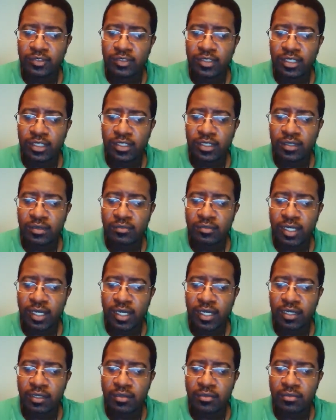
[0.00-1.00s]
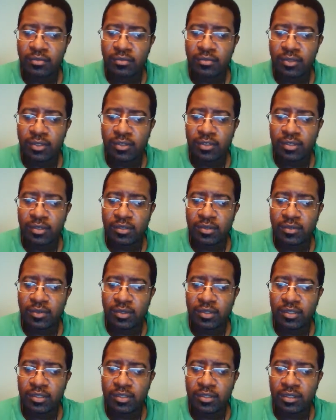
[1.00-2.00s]
I gotta do something
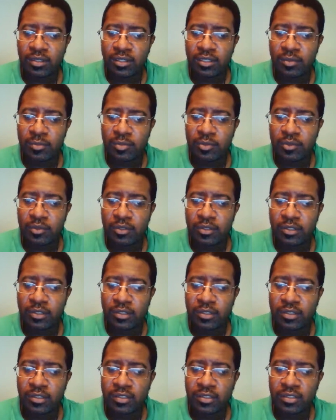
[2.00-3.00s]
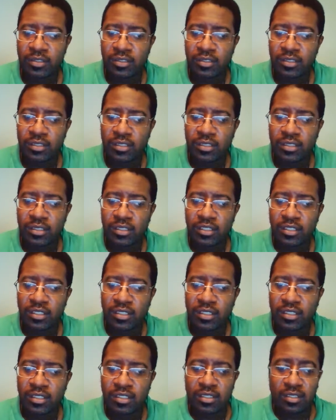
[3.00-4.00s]
with this darn computer, because
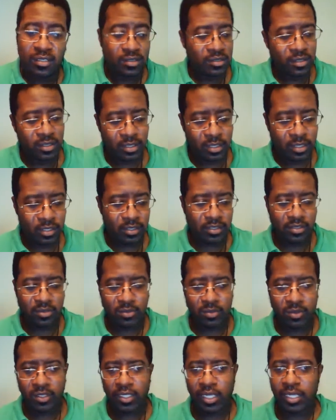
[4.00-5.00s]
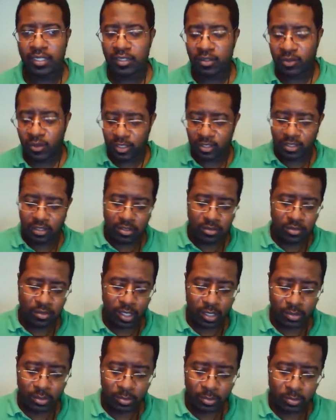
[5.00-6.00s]
it's really getting crazy.
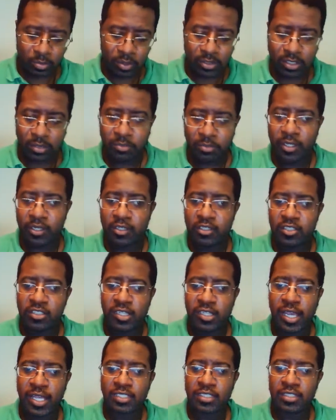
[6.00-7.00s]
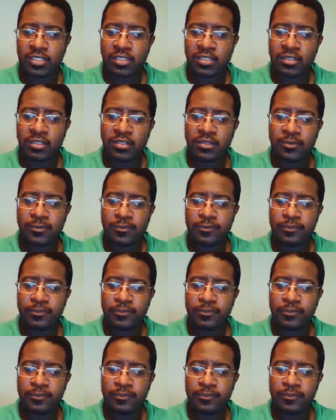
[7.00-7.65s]
Okay, let me punch in Peter Jackson.